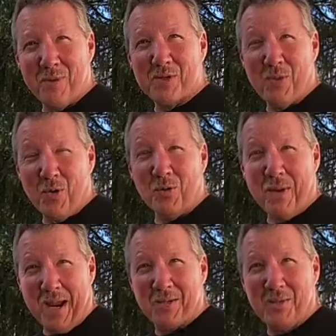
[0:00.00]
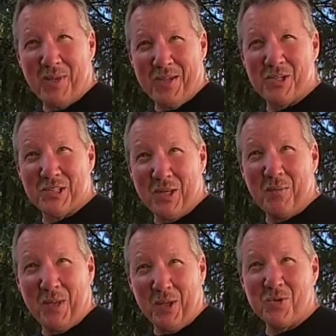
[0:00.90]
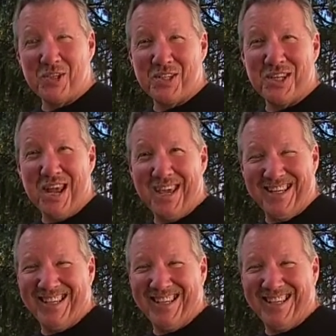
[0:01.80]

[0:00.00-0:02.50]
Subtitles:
my smoker back to me. She's letting me use it today.